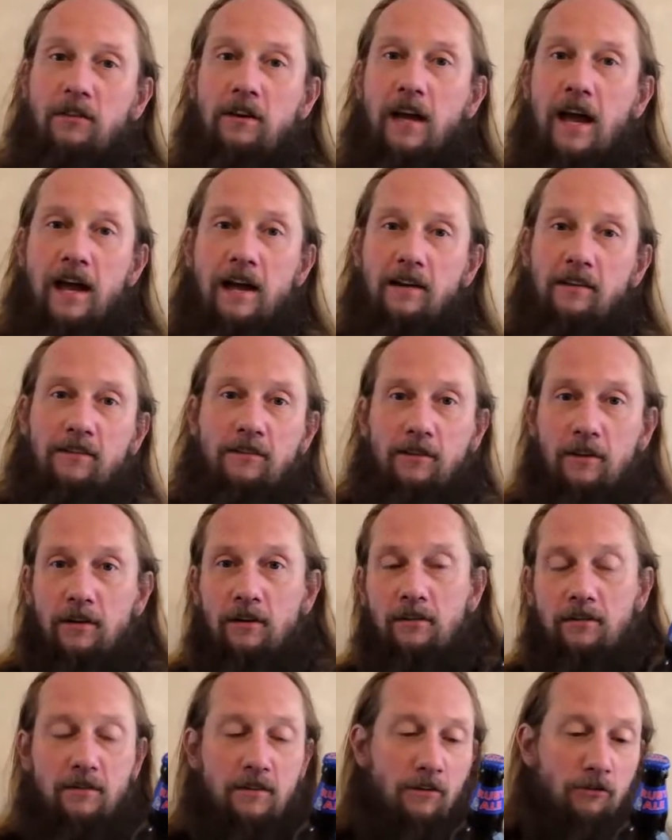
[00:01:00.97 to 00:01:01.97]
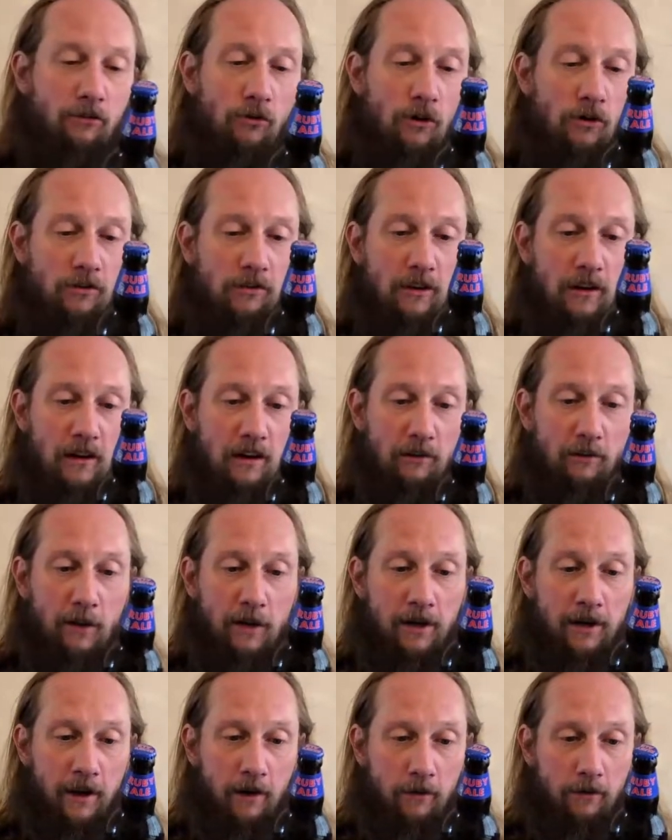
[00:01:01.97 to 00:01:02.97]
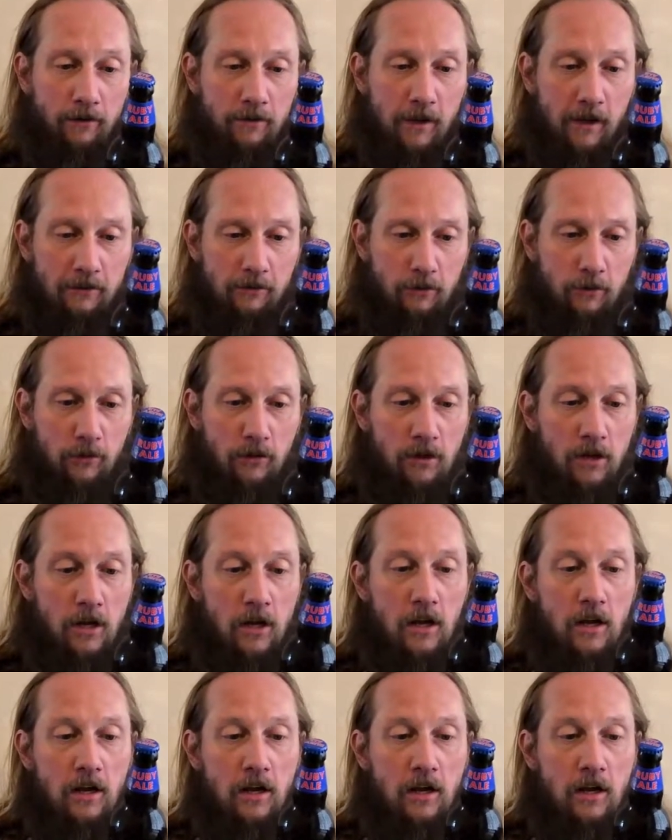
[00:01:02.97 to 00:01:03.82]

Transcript: cakes and desserts in it as well now. That's cool.